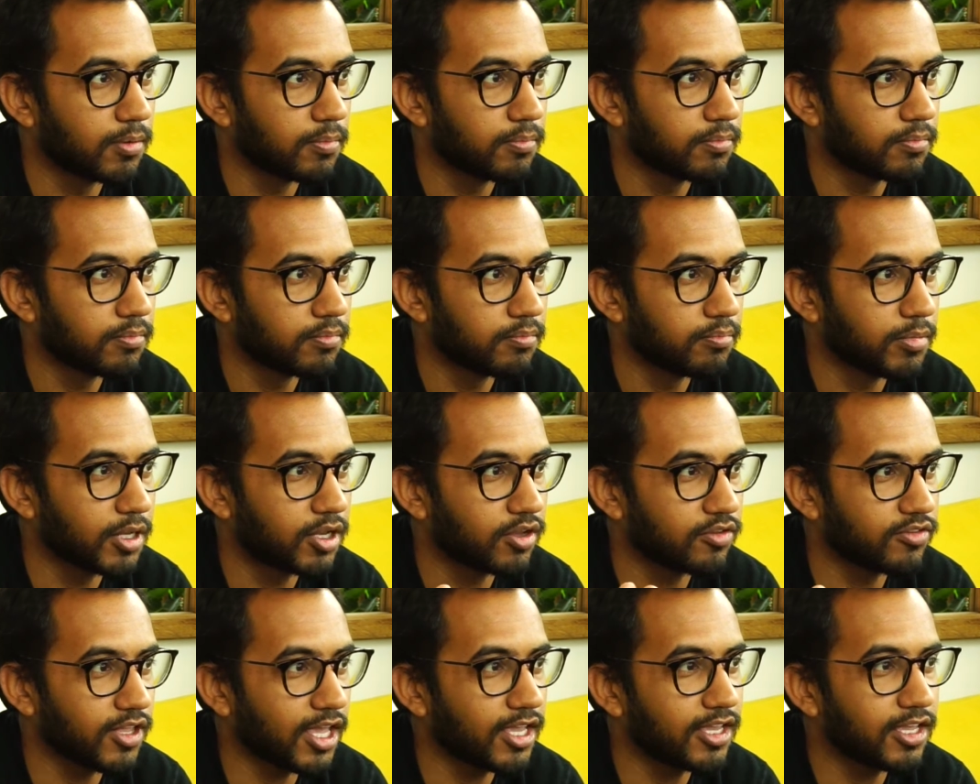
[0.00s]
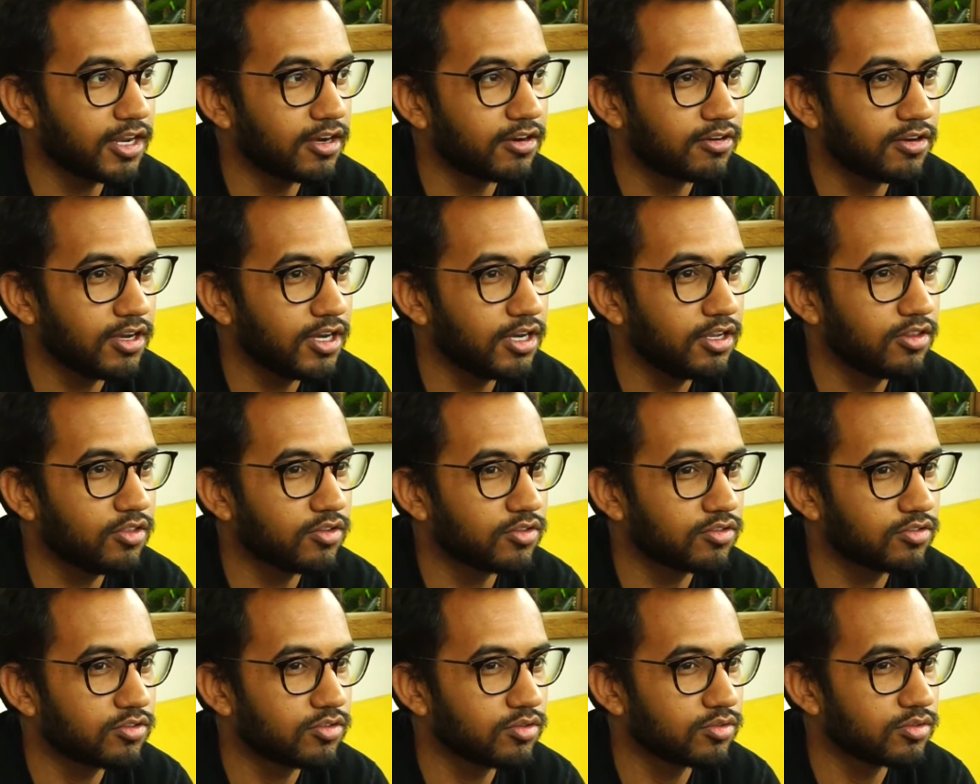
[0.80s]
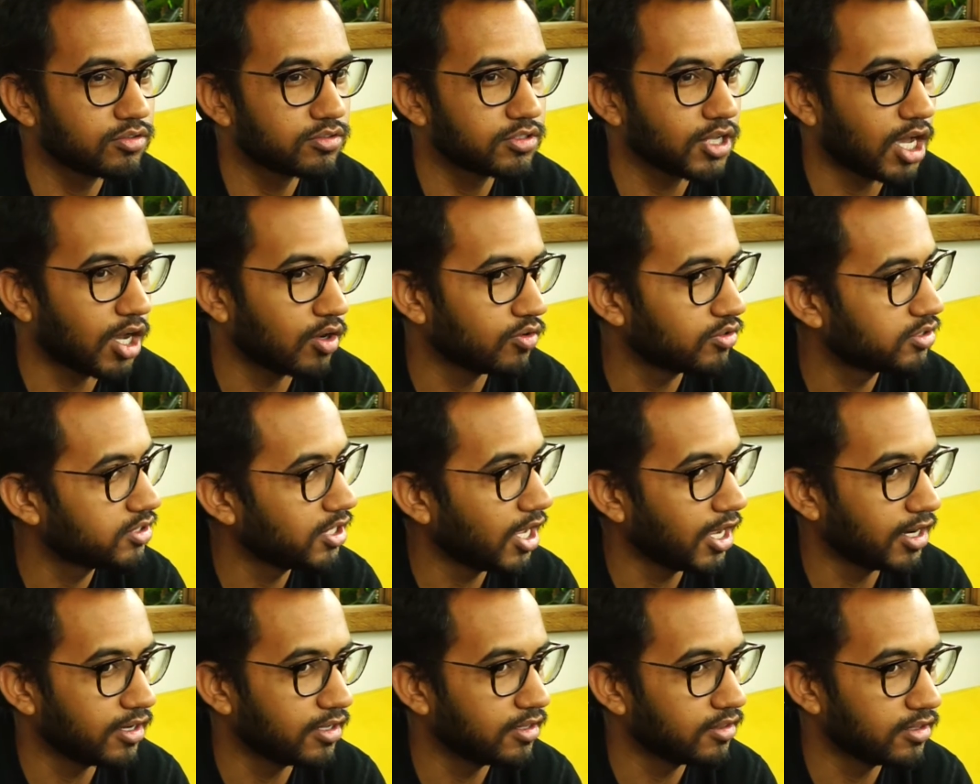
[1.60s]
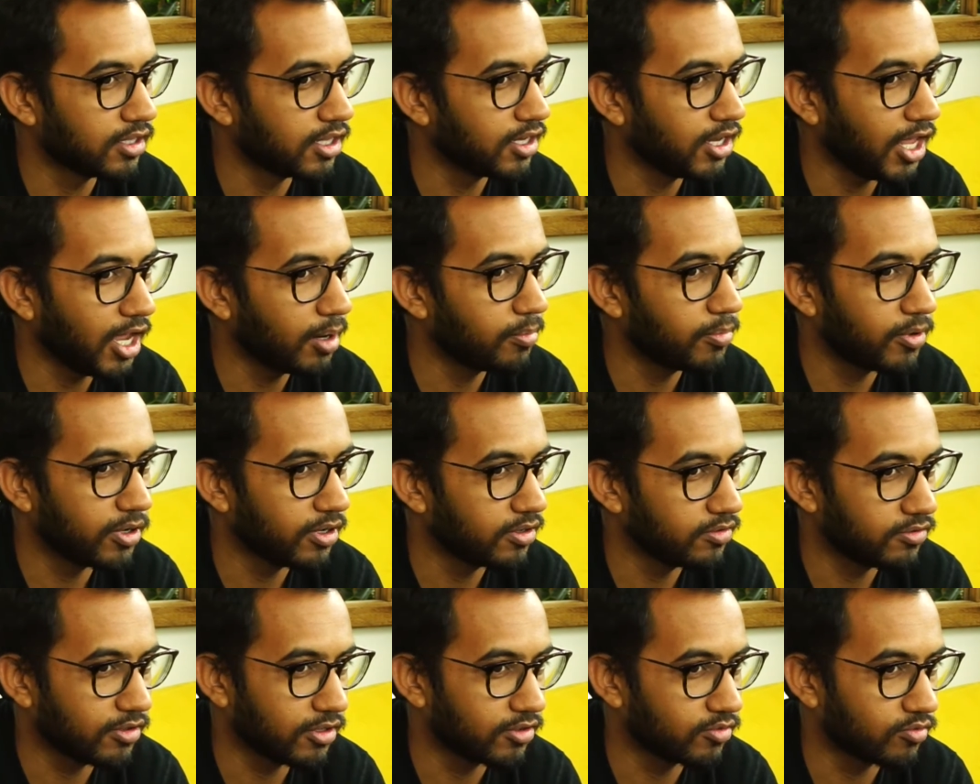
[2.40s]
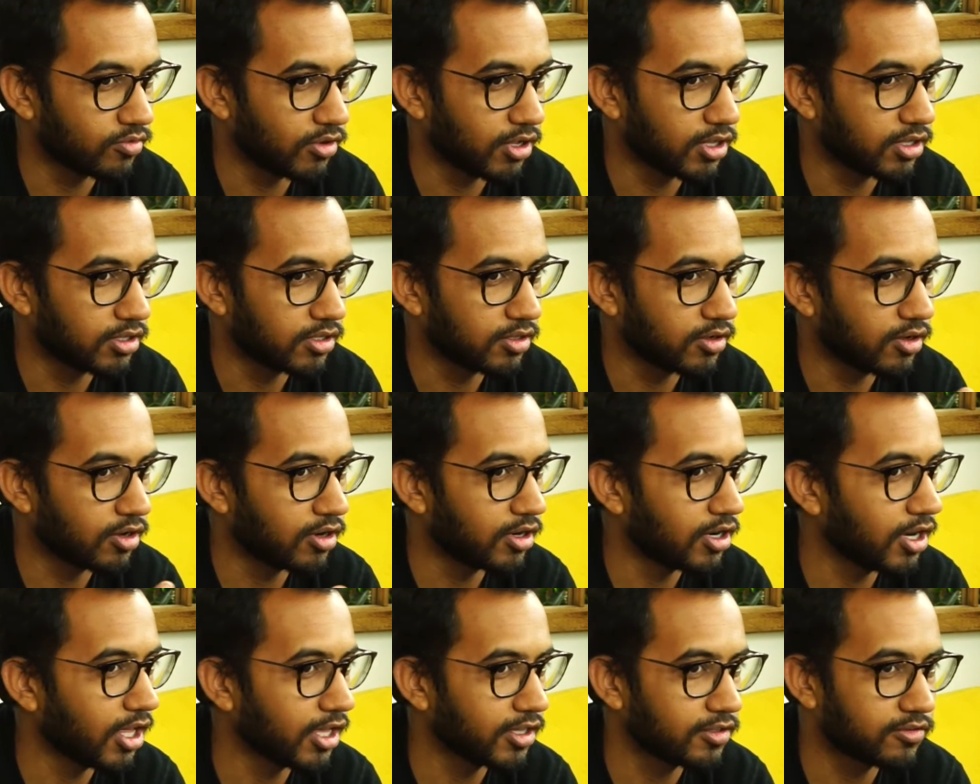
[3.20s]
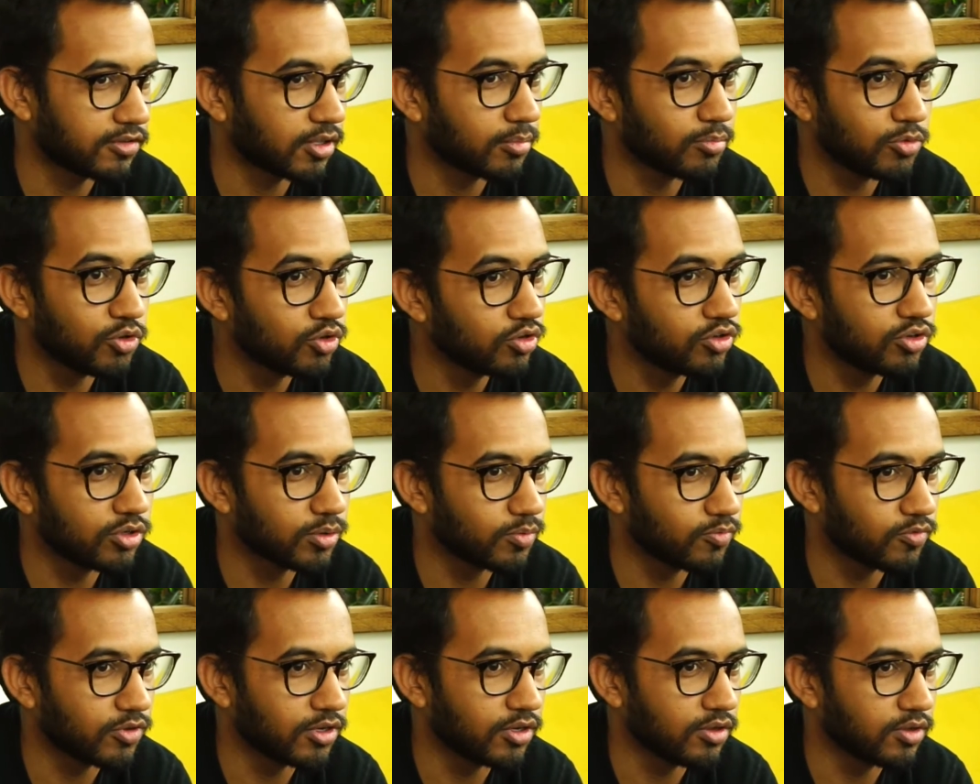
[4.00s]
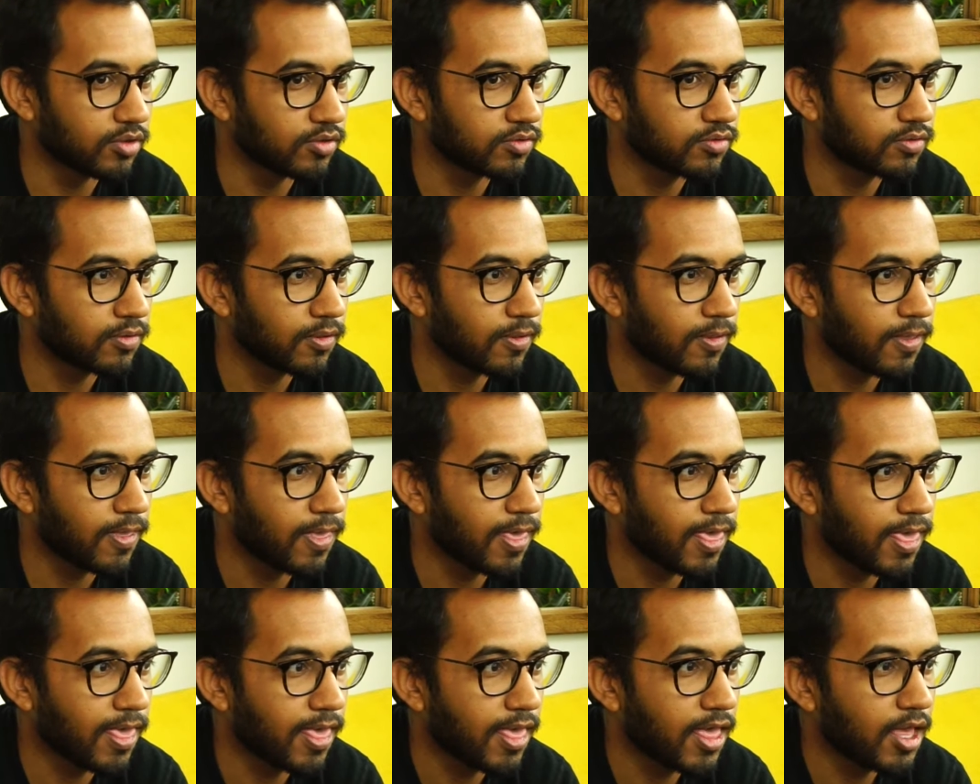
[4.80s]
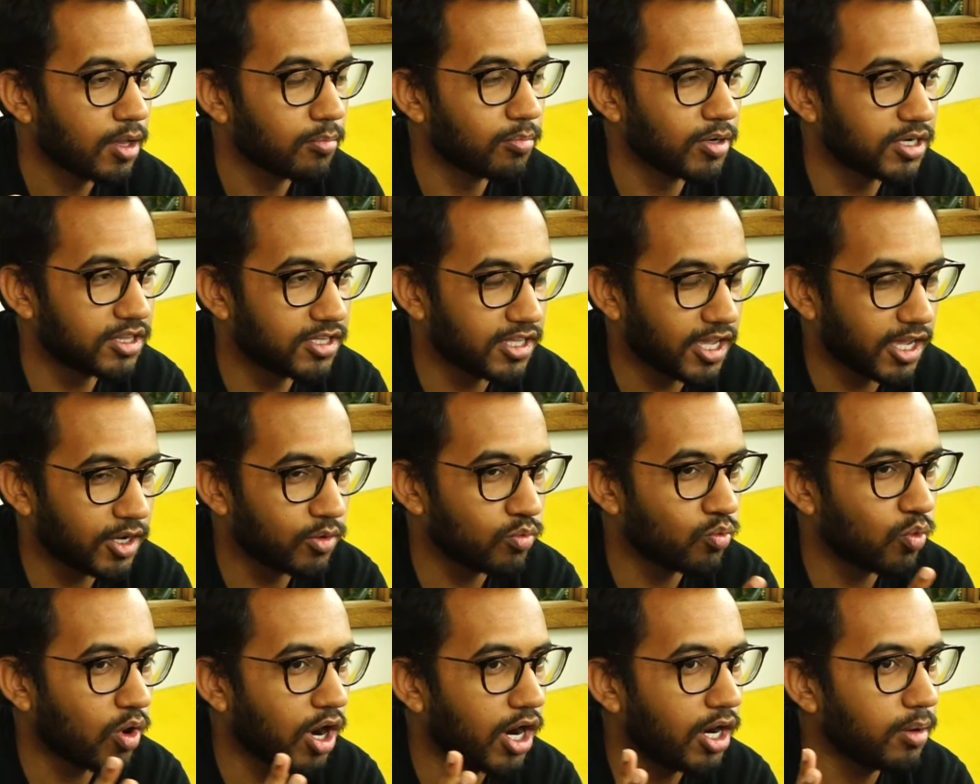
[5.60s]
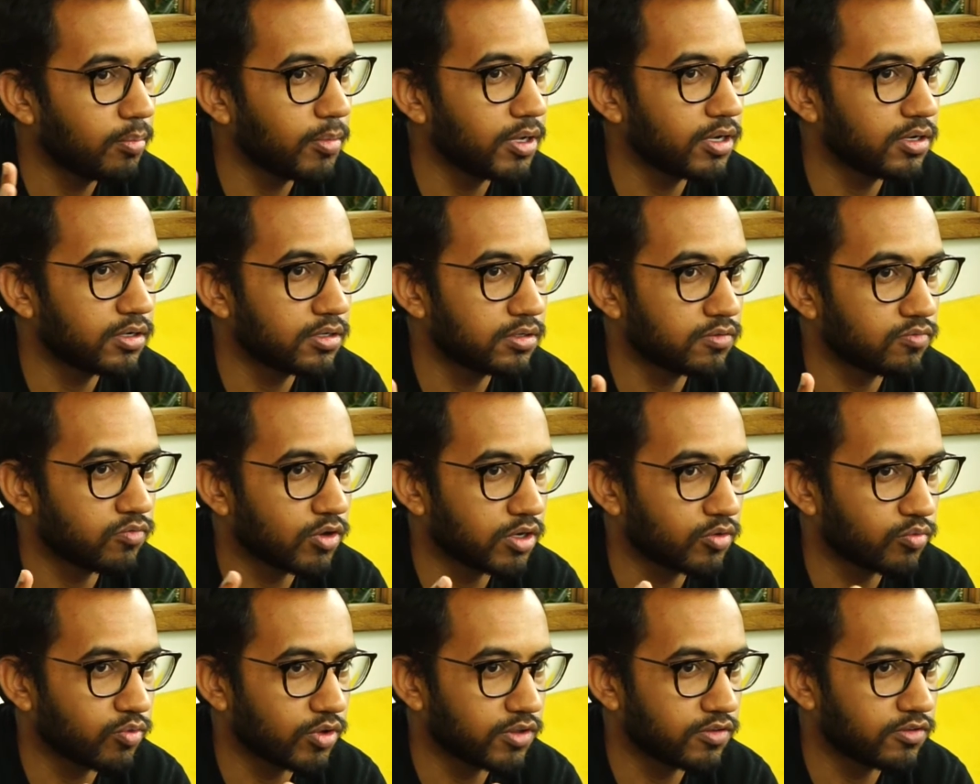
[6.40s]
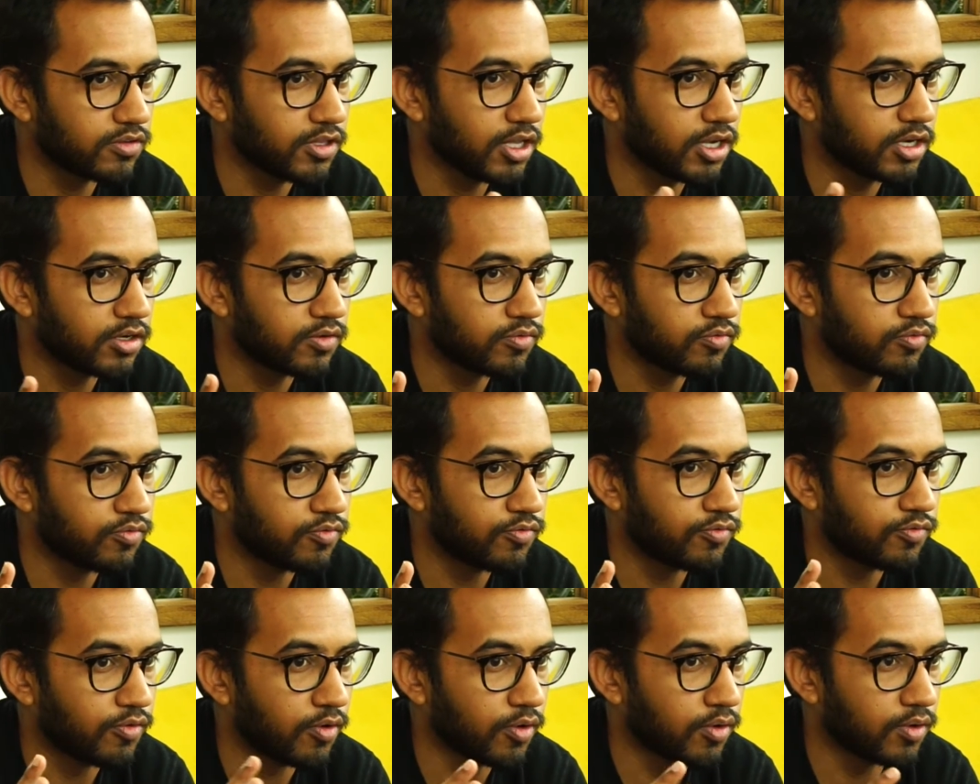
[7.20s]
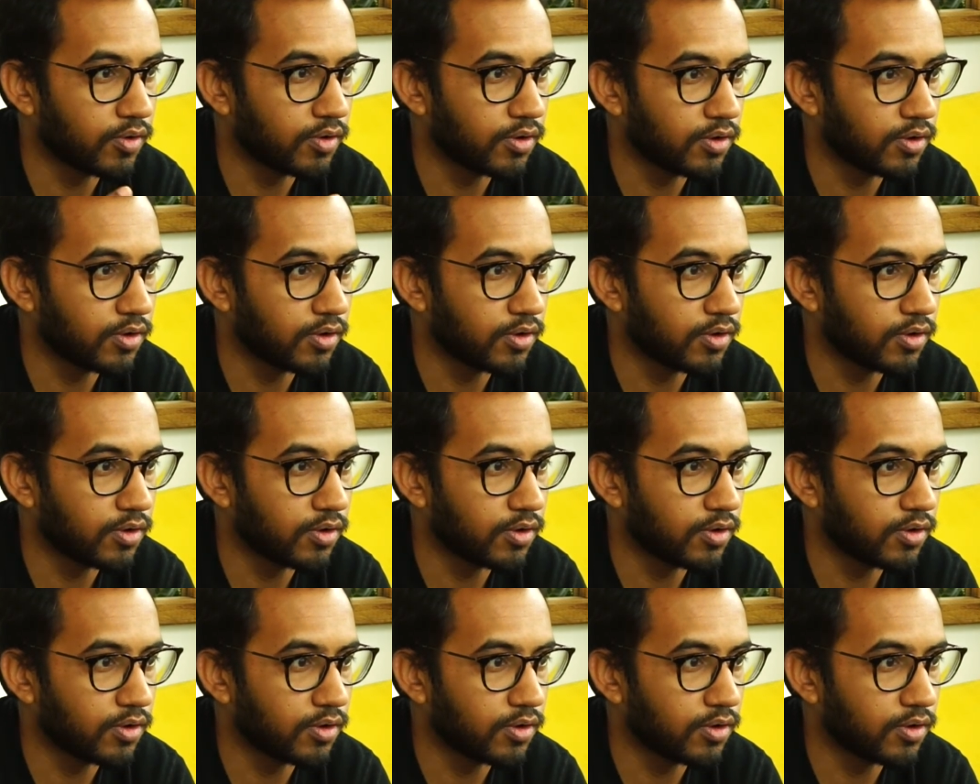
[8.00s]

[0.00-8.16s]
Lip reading: because I can read those tools outside in the libraries as well, or some YouTube videos, but the environment what was there for